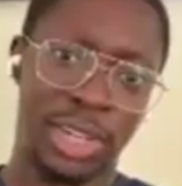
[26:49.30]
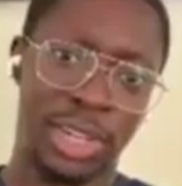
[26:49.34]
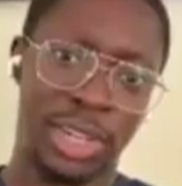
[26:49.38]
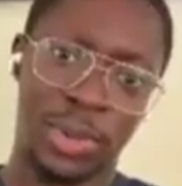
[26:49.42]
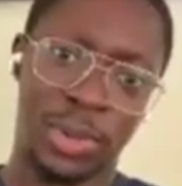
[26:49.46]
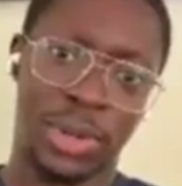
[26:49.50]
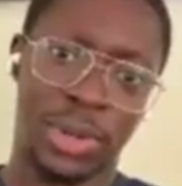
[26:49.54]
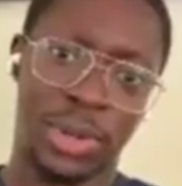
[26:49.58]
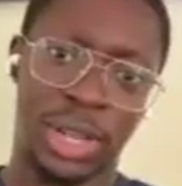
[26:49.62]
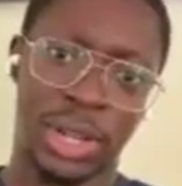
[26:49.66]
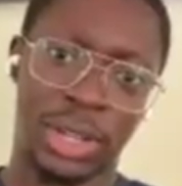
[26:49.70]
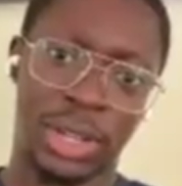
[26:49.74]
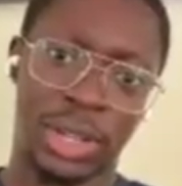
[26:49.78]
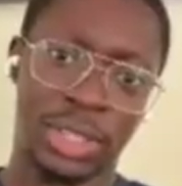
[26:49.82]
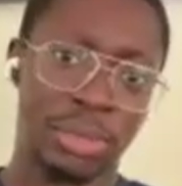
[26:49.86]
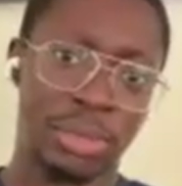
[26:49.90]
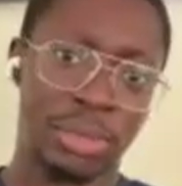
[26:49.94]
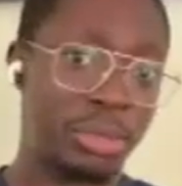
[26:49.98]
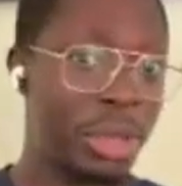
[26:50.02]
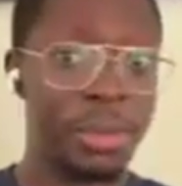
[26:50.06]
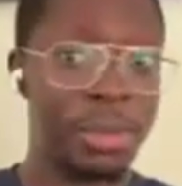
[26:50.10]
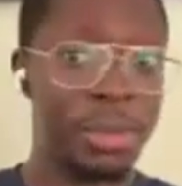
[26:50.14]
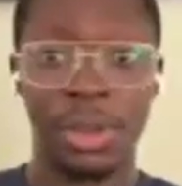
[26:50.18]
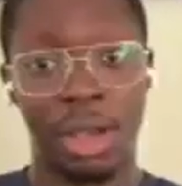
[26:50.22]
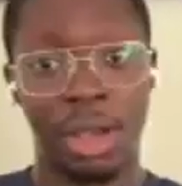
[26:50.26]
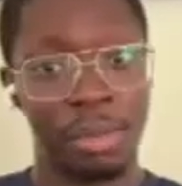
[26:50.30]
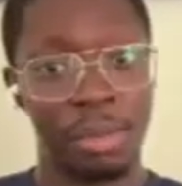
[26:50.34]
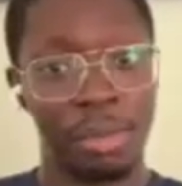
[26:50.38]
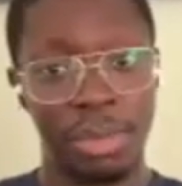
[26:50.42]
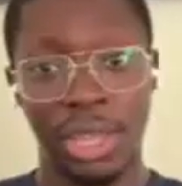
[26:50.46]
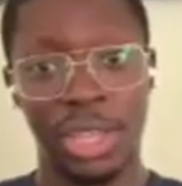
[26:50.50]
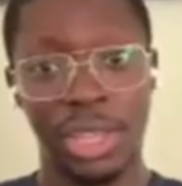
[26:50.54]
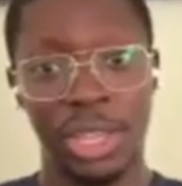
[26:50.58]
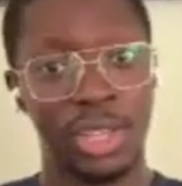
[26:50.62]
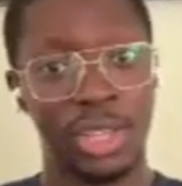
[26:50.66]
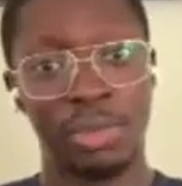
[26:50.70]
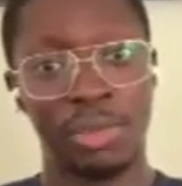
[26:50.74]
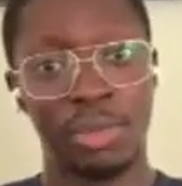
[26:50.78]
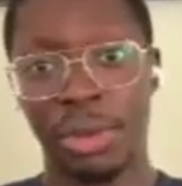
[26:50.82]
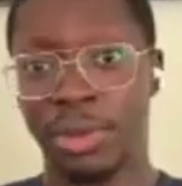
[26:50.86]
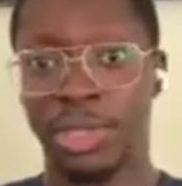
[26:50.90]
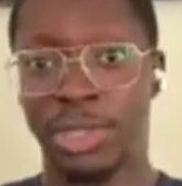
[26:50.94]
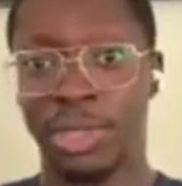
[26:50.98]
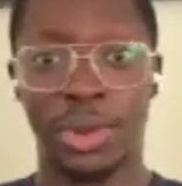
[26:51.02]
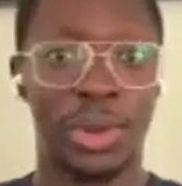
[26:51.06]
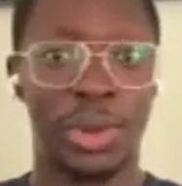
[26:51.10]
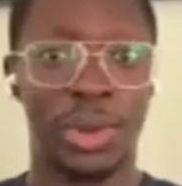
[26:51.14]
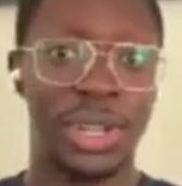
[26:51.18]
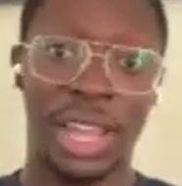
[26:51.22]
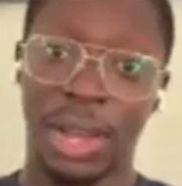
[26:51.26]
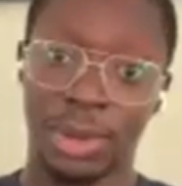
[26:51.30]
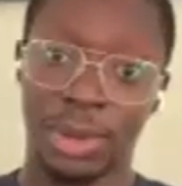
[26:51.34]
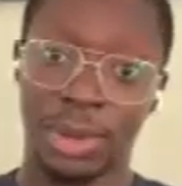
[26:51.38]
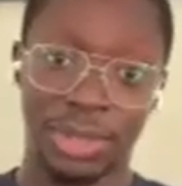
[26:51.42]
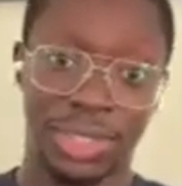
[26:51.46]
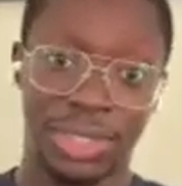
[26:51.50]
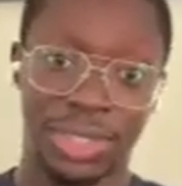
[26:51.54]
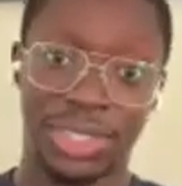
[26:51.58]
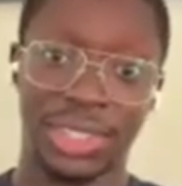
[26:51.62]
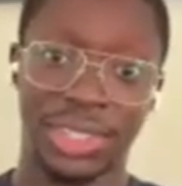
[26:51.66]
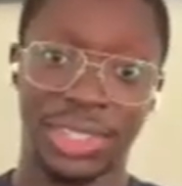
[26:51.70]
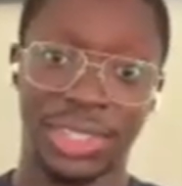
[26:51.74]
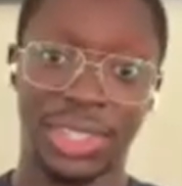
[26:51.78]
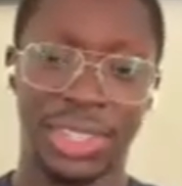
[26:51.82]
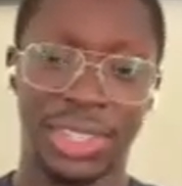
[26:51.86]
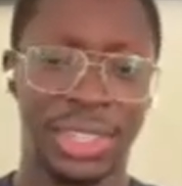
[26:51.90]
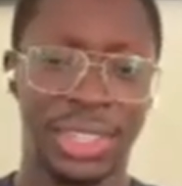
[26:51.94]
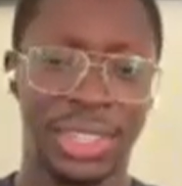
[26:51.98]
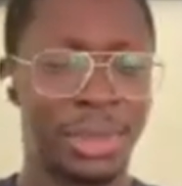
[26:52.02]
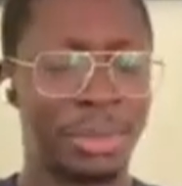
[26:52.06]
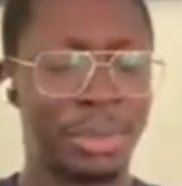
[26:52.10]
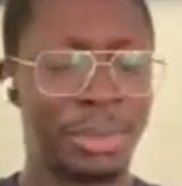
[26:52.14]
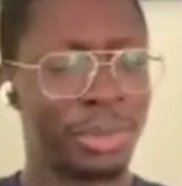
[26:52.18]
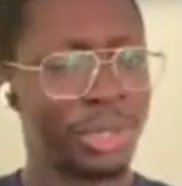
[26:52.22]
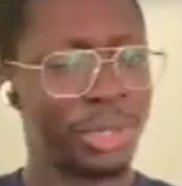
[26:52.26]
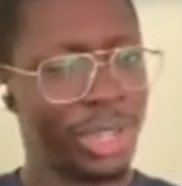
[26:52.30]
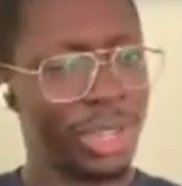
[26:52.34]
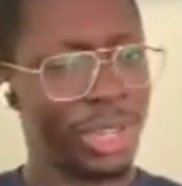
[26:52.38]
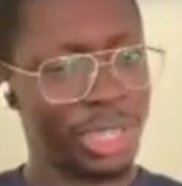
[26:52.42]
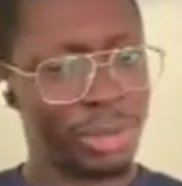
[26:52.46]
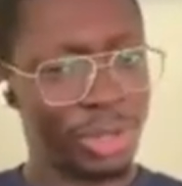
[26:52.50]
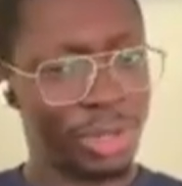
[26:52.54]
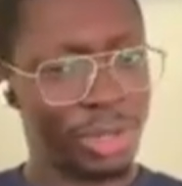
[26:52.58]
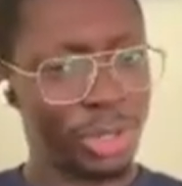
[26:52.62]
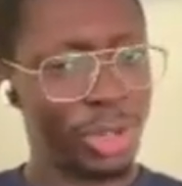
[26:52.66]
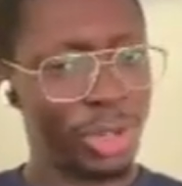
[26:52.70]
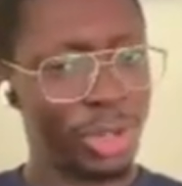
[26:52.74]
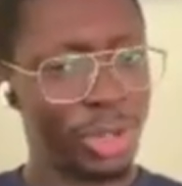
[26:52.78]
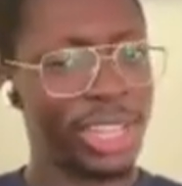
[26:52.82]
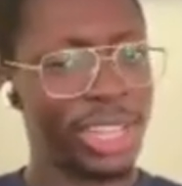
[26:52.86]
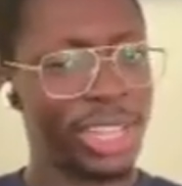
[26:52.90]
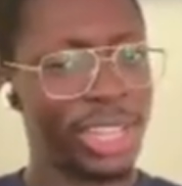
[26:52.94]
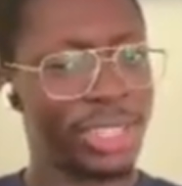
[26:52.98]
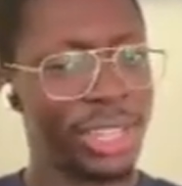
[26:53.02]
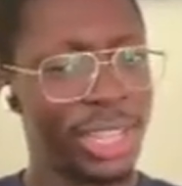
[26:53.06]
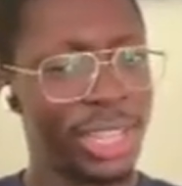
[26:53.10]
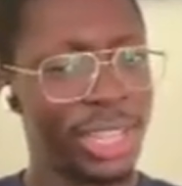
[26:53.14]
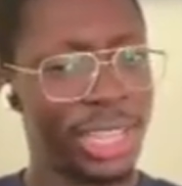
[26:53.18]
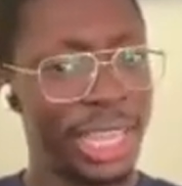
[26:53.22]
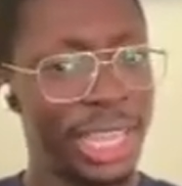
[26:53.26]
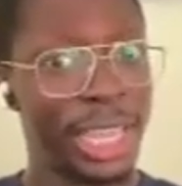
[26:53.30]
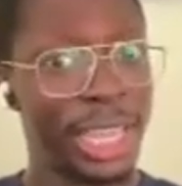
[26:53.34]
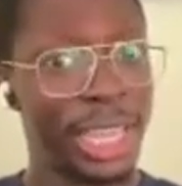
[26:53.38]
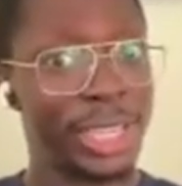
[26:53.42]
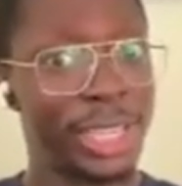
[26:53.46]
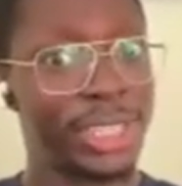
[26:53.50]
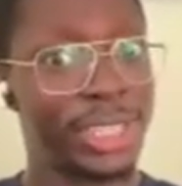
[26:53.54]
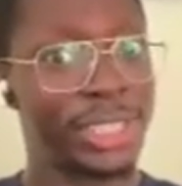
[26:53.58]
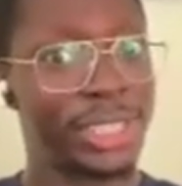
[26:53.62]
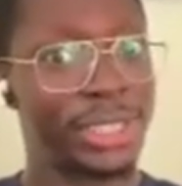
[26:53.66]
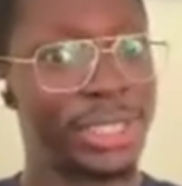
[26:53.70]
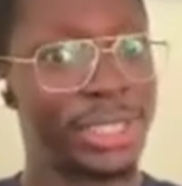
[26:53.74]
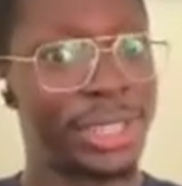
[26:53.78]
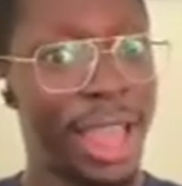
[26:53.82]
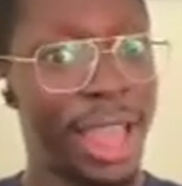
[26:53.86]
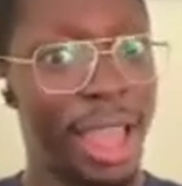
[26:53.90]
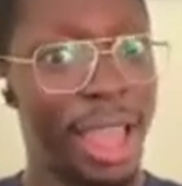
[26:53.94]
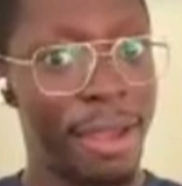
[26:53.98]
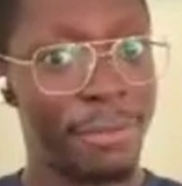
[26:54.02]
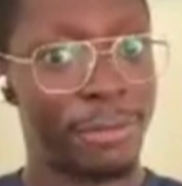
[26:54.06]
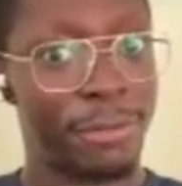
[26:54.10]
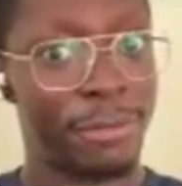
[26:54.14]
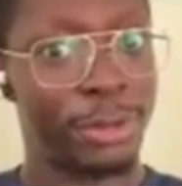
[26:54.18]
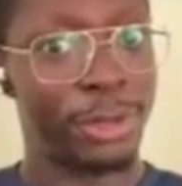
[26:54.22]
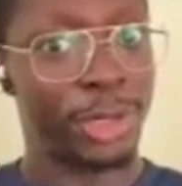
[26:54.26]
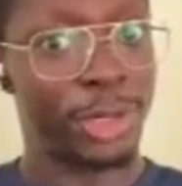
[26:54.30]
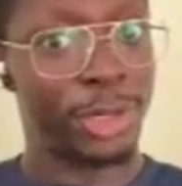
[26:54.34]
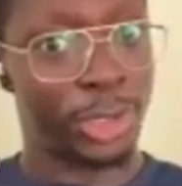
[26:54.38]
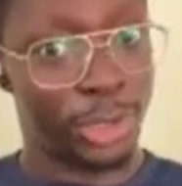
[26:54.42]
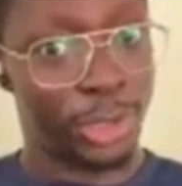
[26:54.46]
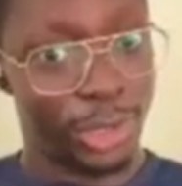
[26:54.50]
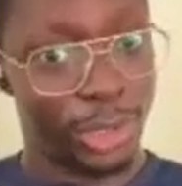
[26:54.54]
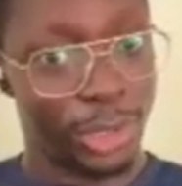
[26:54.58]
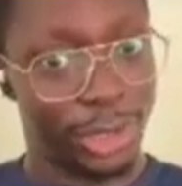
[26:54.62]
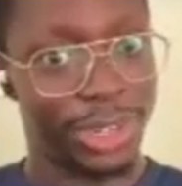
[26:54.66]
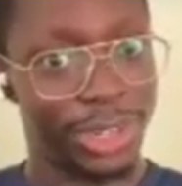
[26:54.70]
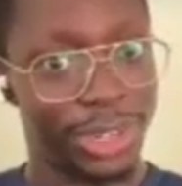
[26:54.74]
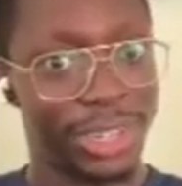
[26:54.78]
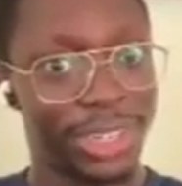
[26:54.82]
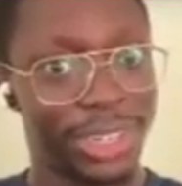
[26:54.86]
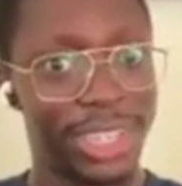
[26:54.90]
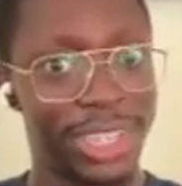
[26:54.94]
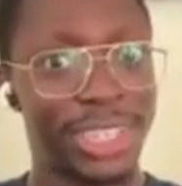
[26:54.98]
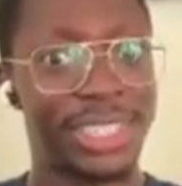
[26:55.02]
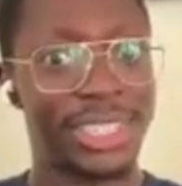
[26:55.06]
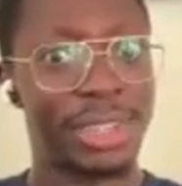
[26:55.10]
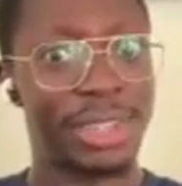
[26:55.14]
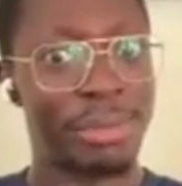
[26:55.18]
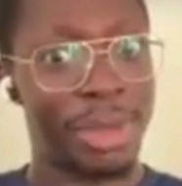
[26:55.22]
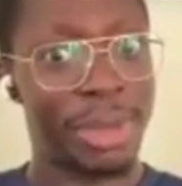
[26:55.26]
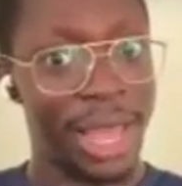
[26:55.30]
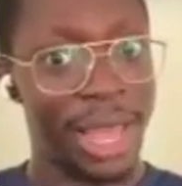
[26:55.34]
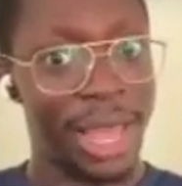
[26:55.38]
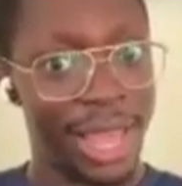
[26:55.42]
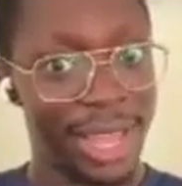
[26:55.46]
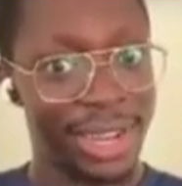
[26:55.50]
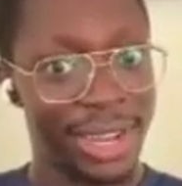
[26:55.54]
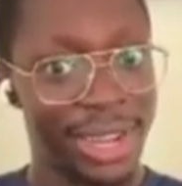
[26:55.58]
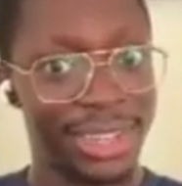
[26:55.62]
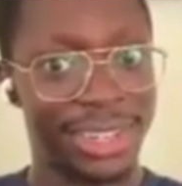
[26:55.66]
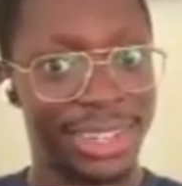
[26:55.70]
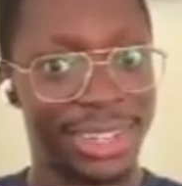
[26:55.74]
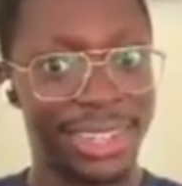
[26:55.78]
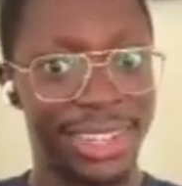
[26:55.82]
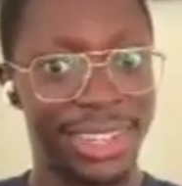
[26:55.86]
Blake, no one else? Maybe not me, maybe someone else. But just you guys think is that for sure? Is the man?